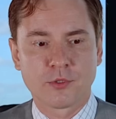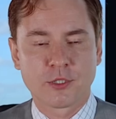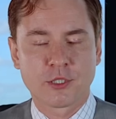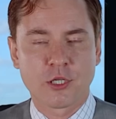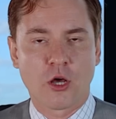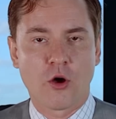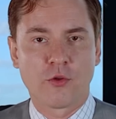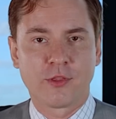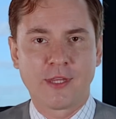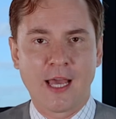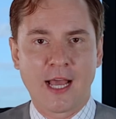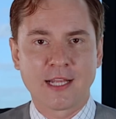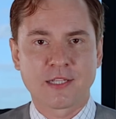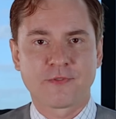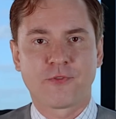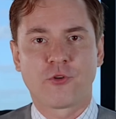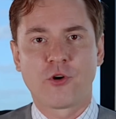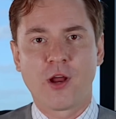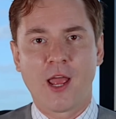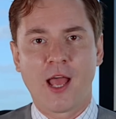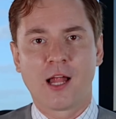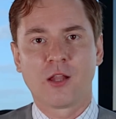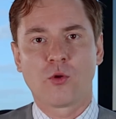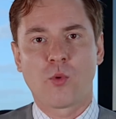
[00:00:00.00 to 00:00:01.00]
So that's
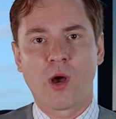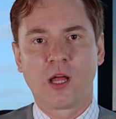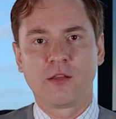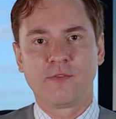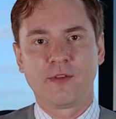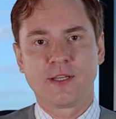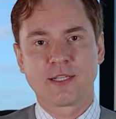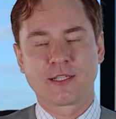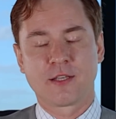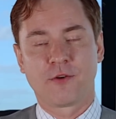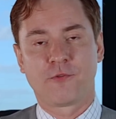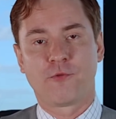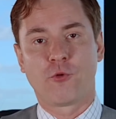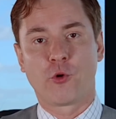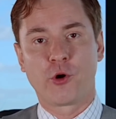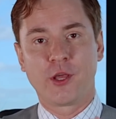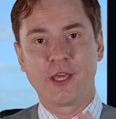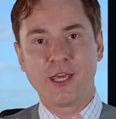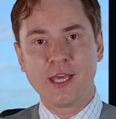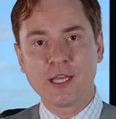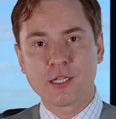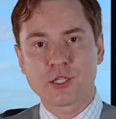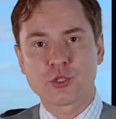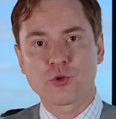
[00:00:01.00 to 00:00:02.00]
for L1 visa. For
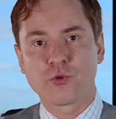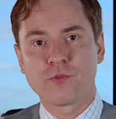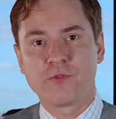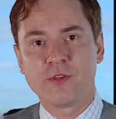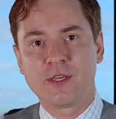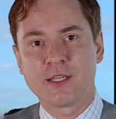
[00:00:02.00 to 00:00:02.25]
E2